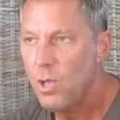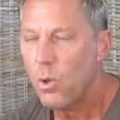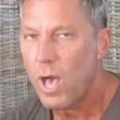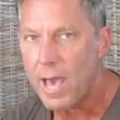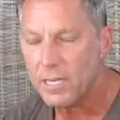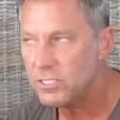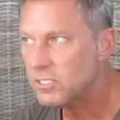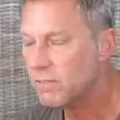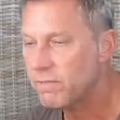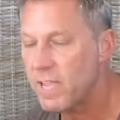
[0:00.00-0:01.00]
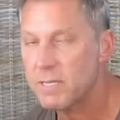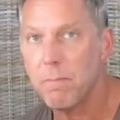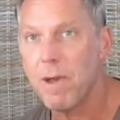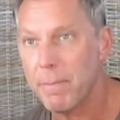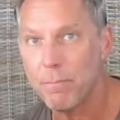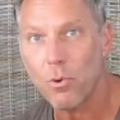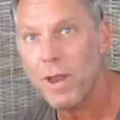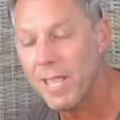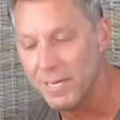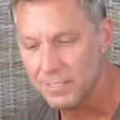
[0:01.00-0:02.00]
how does this affect my
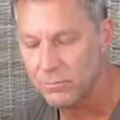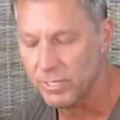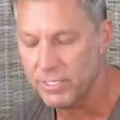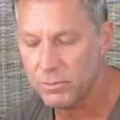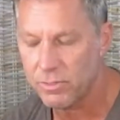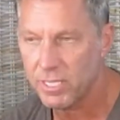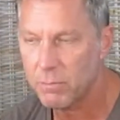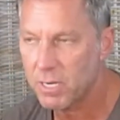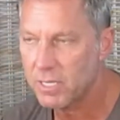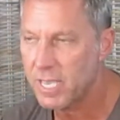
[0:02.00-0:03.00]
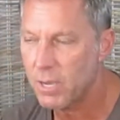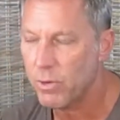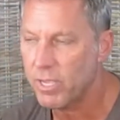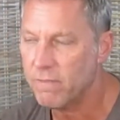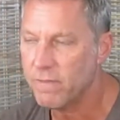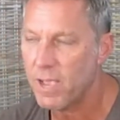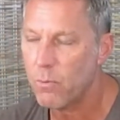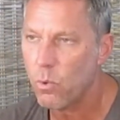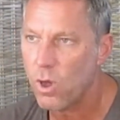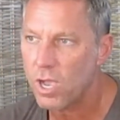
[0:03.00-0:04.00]
brand, right? So think about it that way. If I
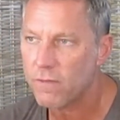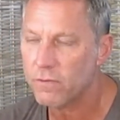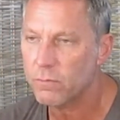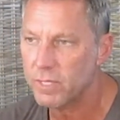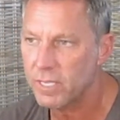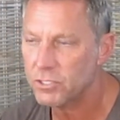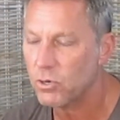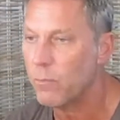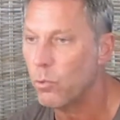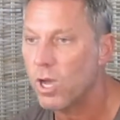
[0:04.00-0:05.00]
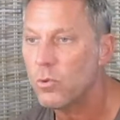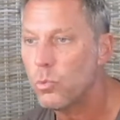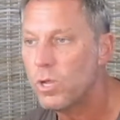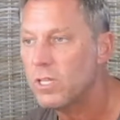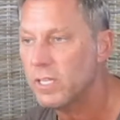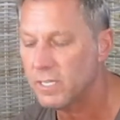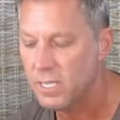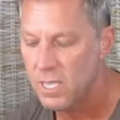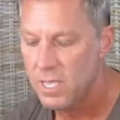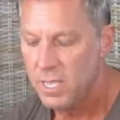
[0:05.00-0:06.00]
walk from this or I'm unwilling,
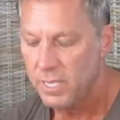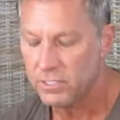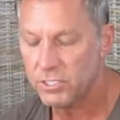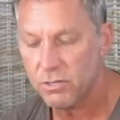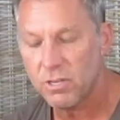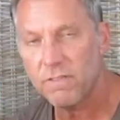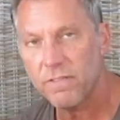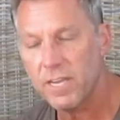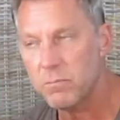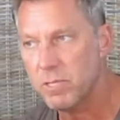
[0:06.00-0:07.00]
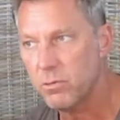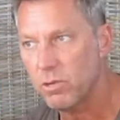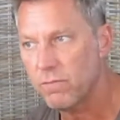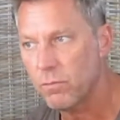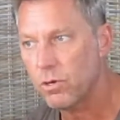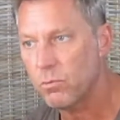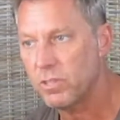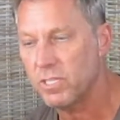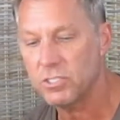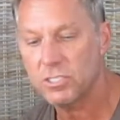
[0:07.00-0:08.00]
is this going to affect me going forward
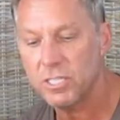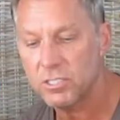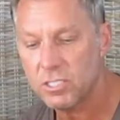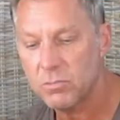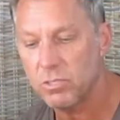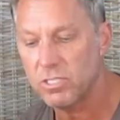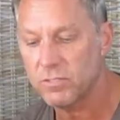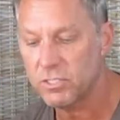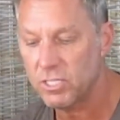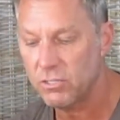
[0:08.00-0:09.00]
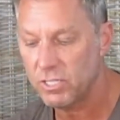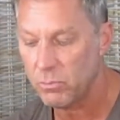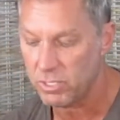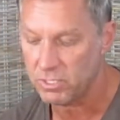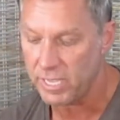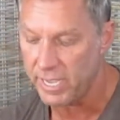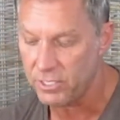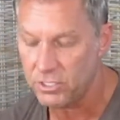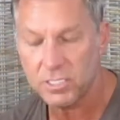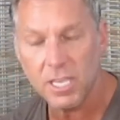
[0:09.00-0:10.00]
with this system, with this facility, with this
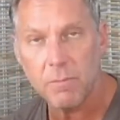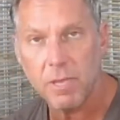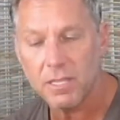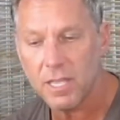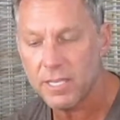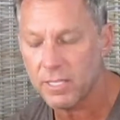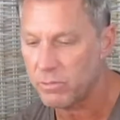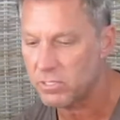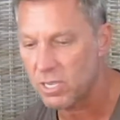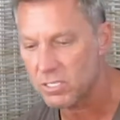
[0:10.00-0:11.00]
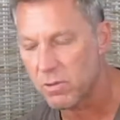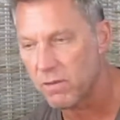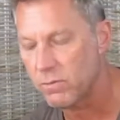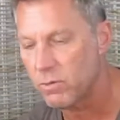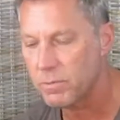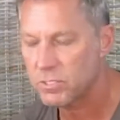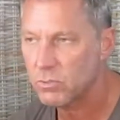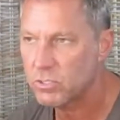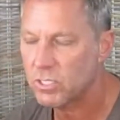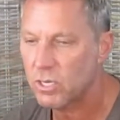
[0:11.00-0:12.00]
agency I may like, like we talked about a few
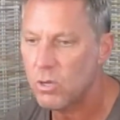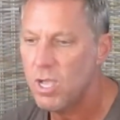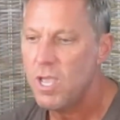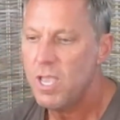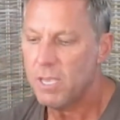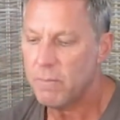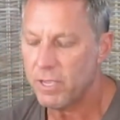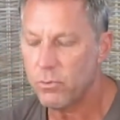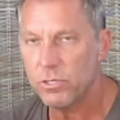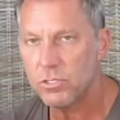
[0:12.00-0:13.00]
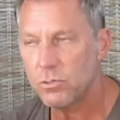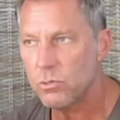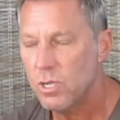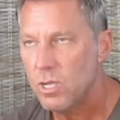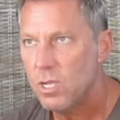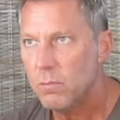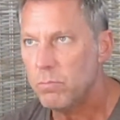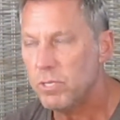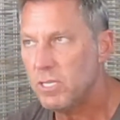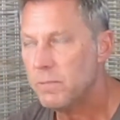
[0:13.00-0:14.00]
episodes ago? Am I going to
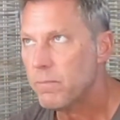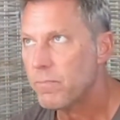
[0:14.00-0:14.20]
be